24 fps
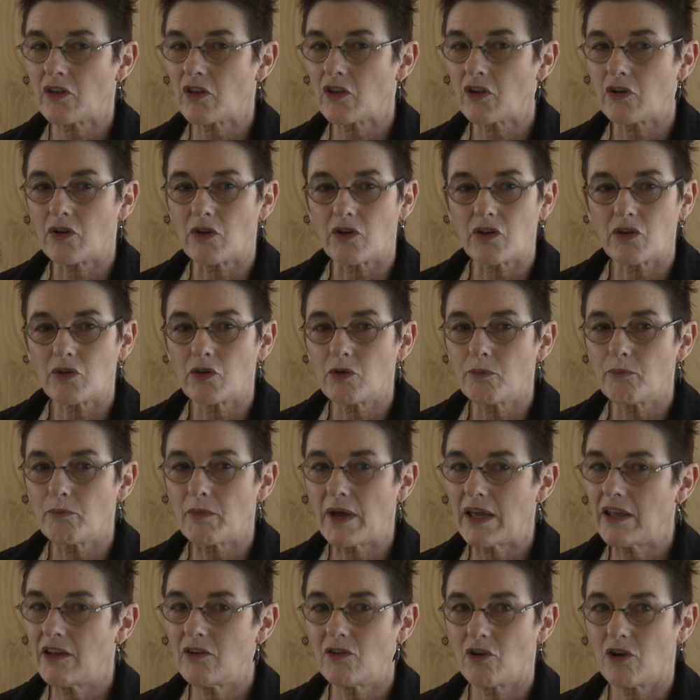You know, you
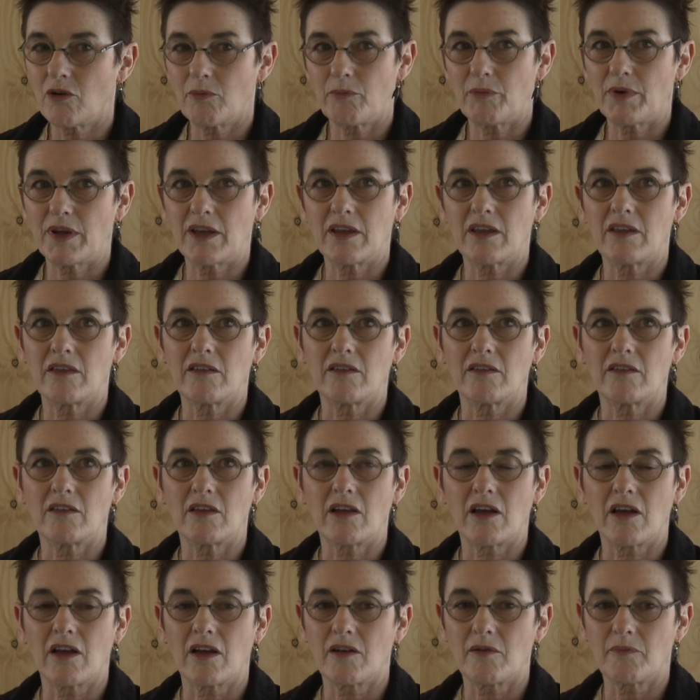may not be
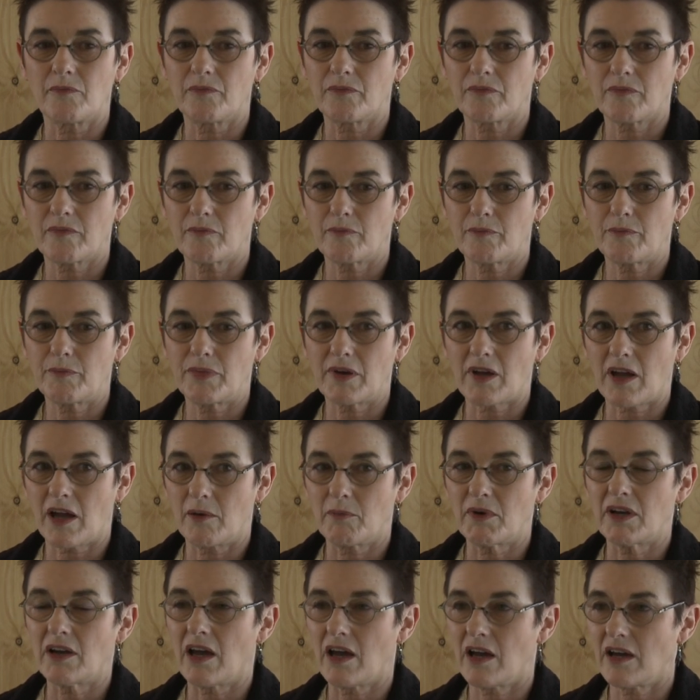
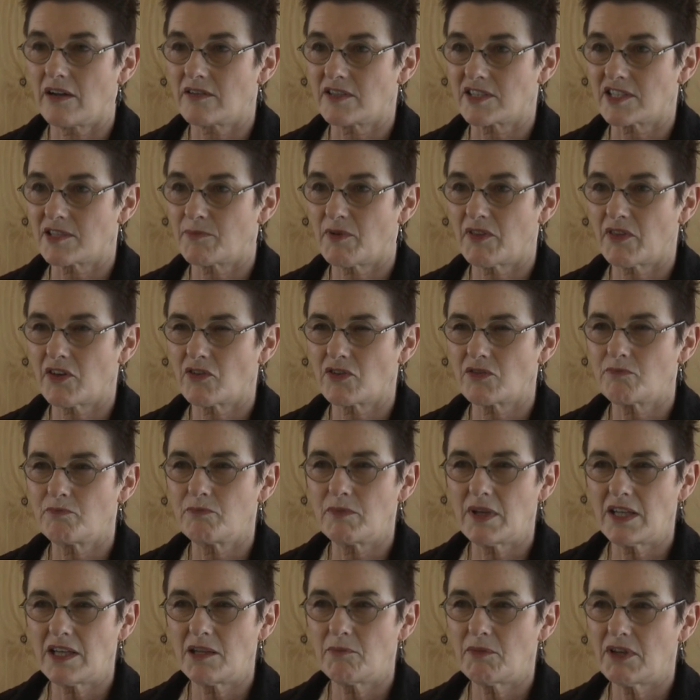become an artist, but there's
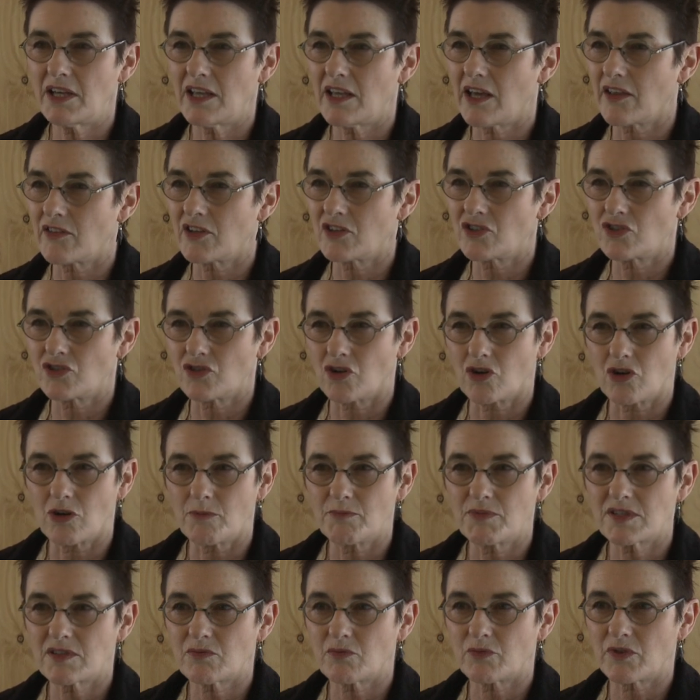many, many other
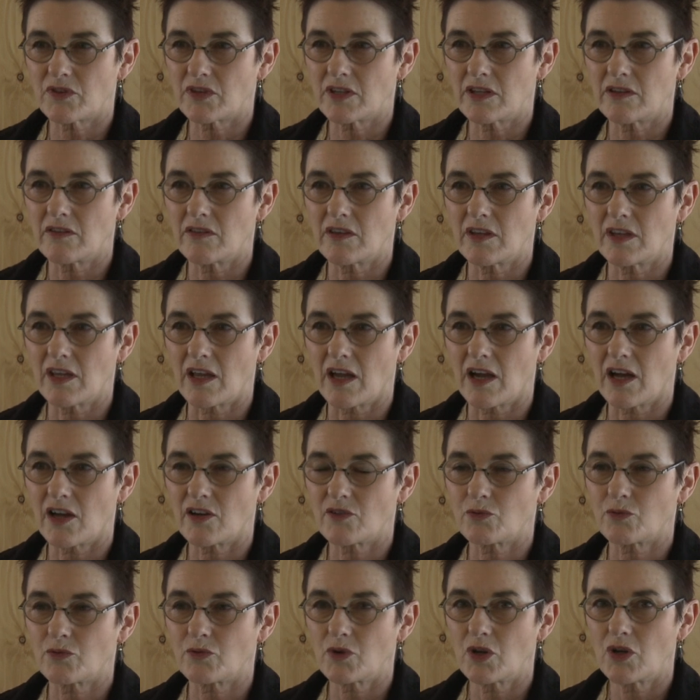jobs within the
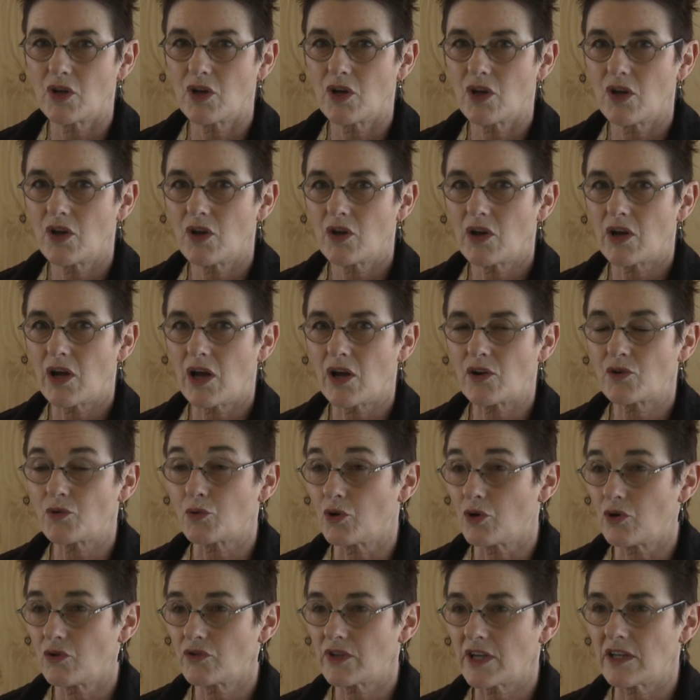art
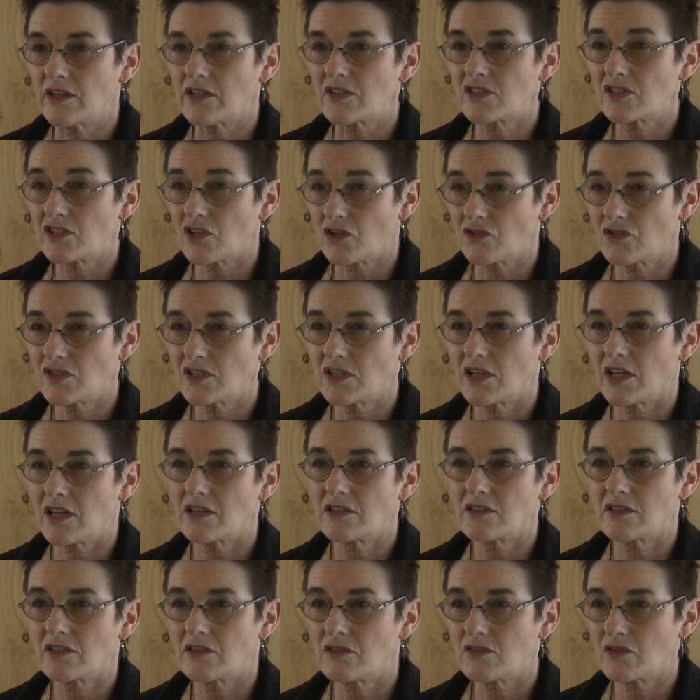world and
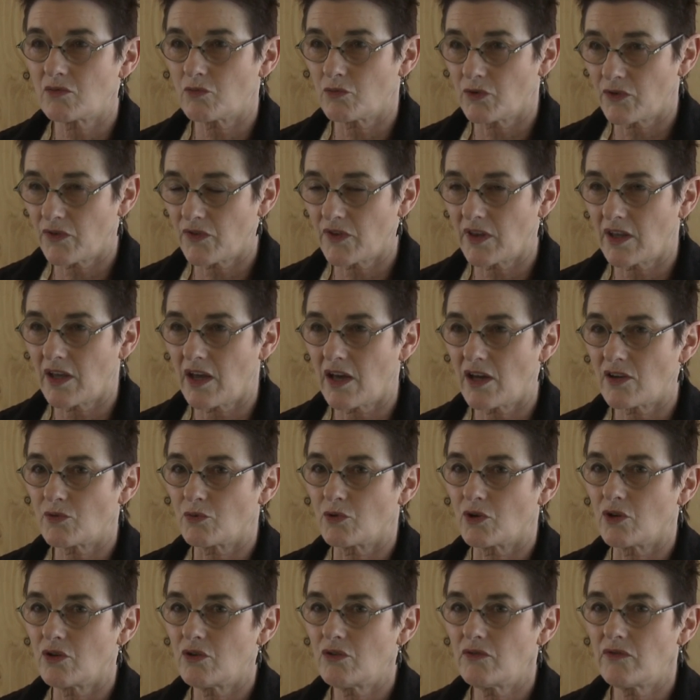associated with the art
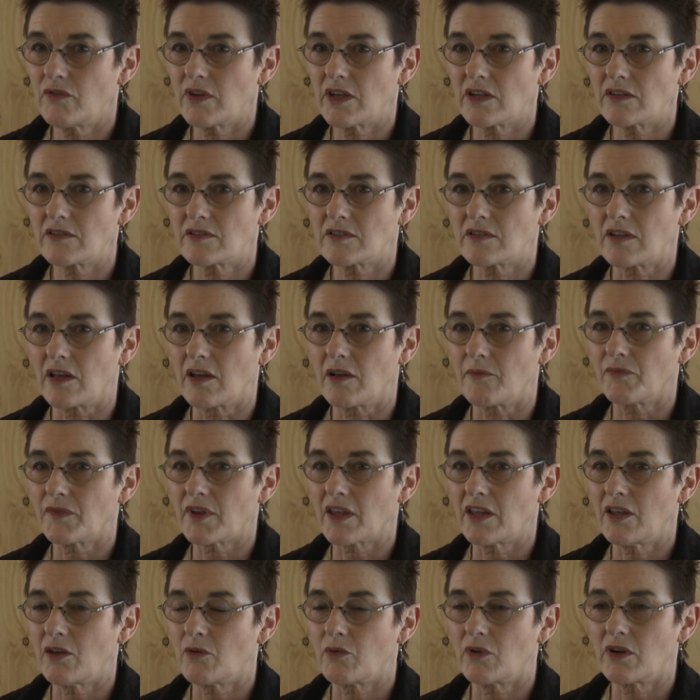world that's
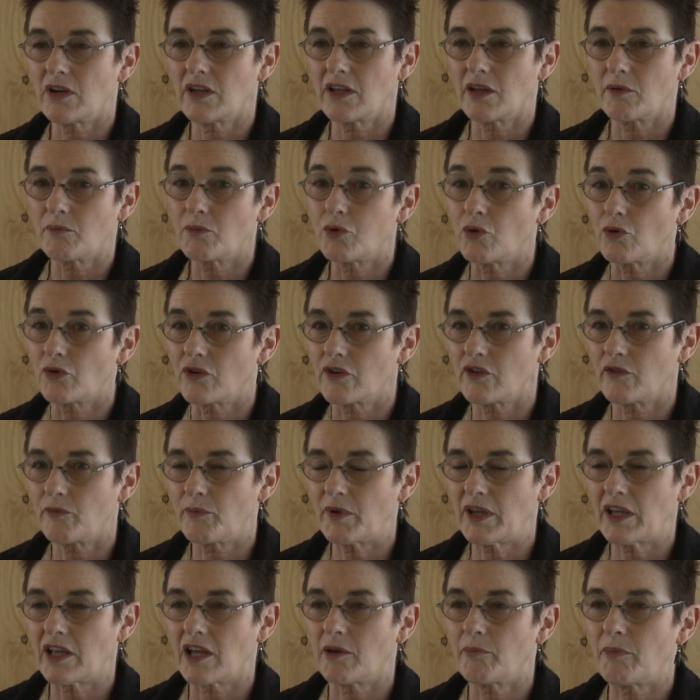equally important of
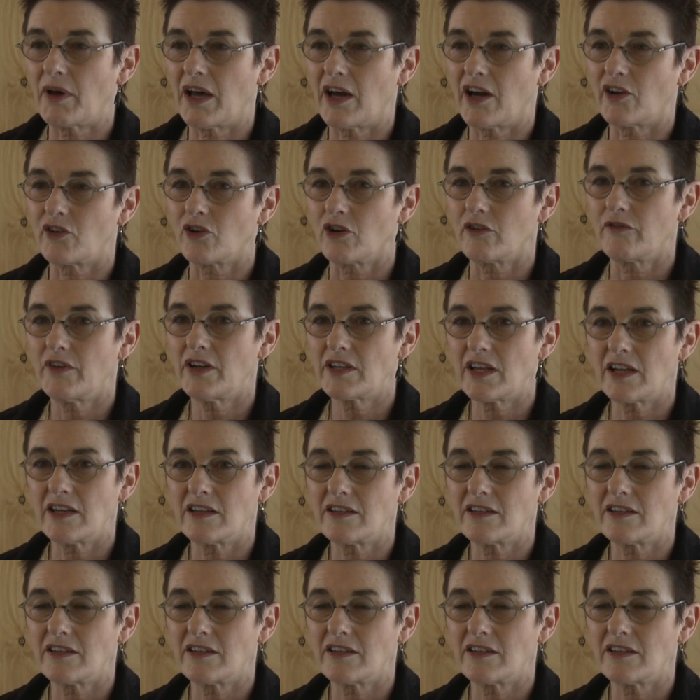being a part of it.